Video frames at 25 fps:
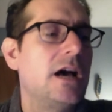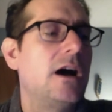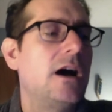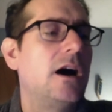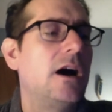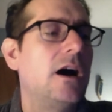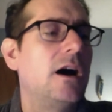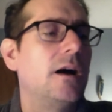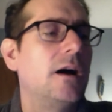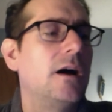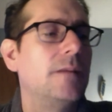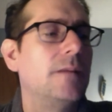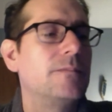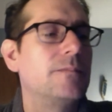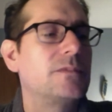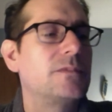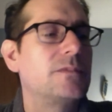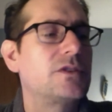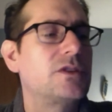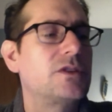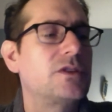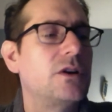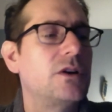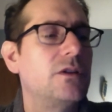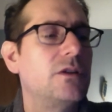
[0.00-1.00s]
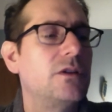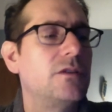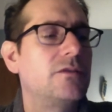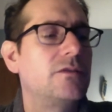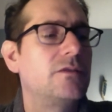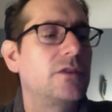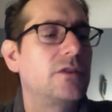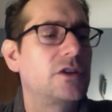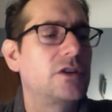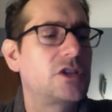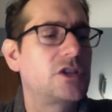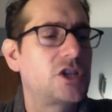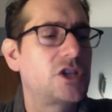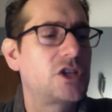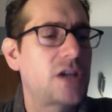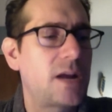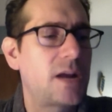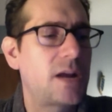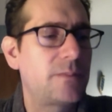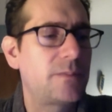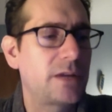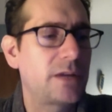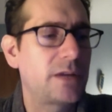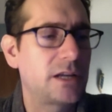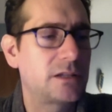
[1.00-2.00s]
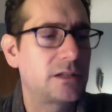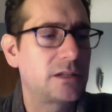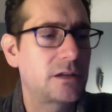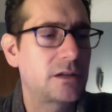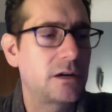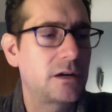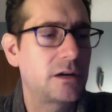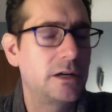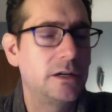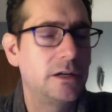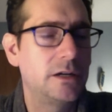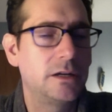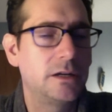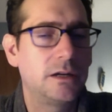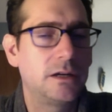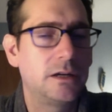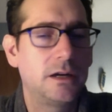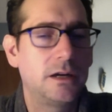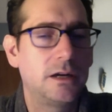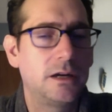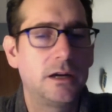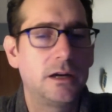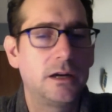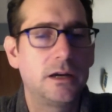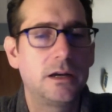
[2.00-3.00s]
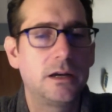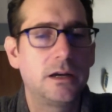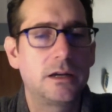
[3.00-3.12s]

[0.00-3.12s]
Um, so the first shop that I started uh,